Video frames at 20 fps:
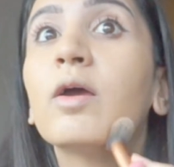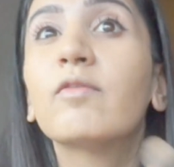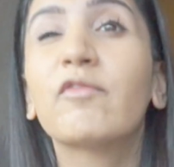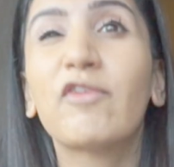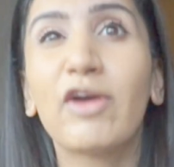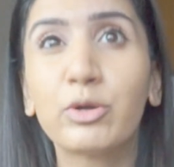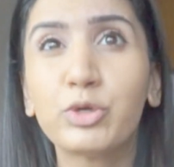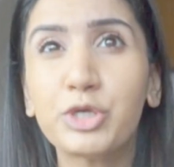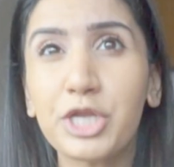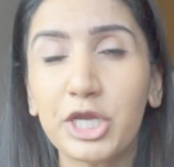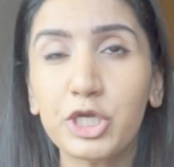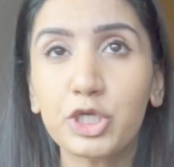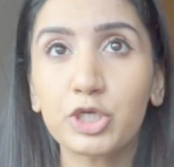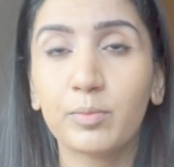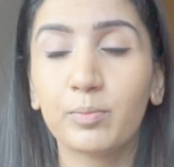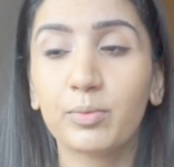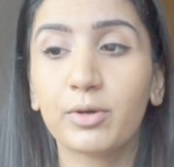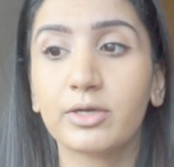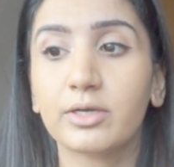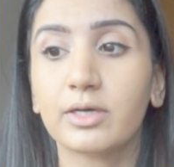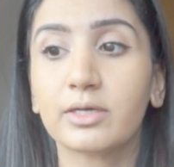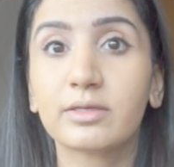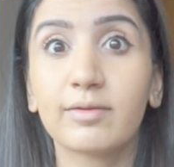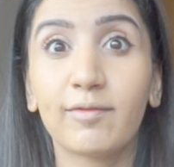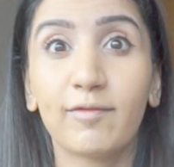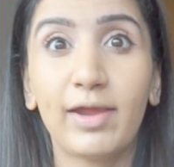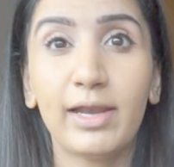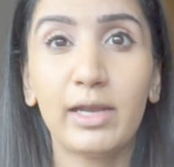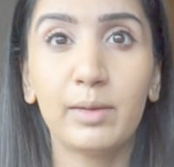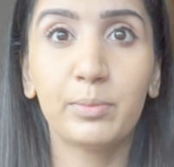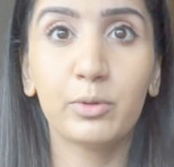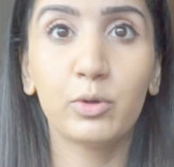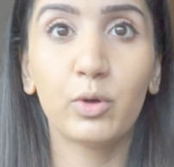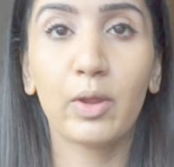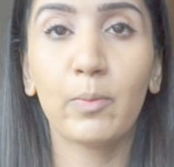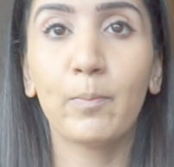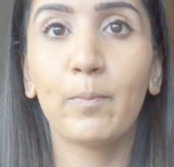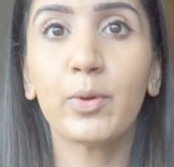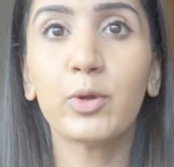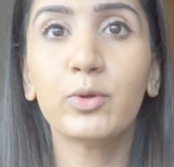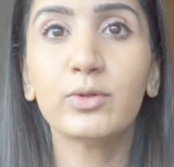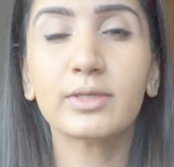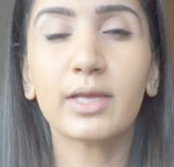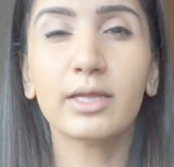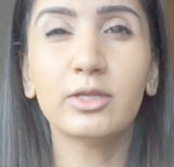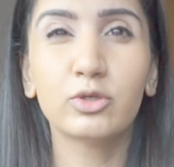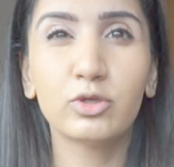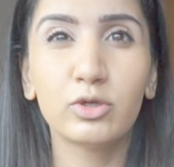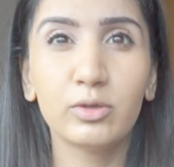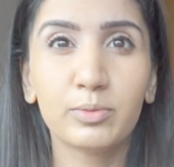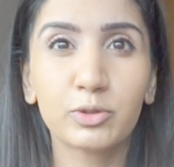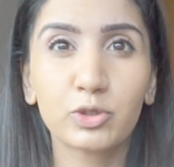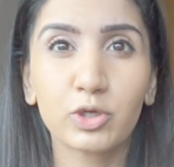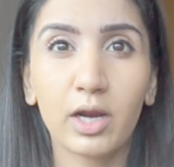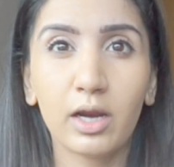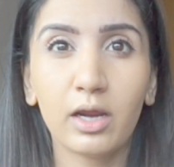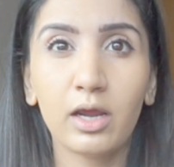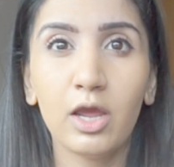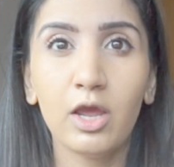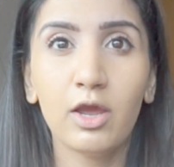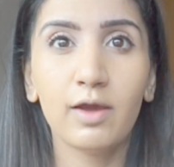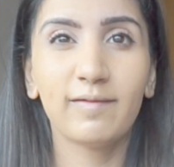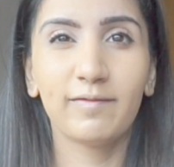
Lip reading: foundation products available in Boots and Superdrug